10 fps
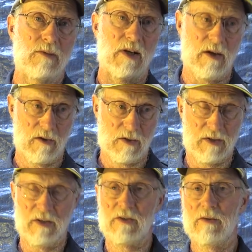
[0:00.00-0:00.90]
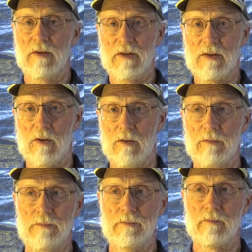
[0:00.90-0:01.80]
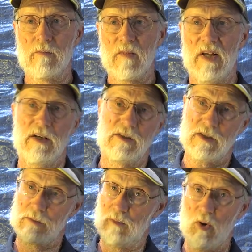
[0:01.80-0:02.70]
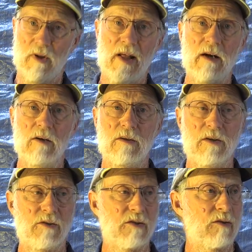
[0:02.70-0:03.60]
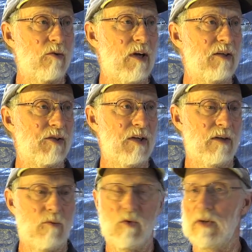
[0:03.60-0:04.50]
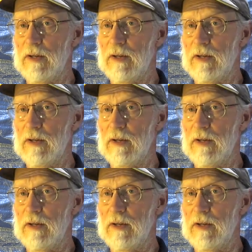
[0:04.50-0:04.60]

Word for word: an air conditioner in his home, and he says, boy, that air conditioner is the greatest thing in the world.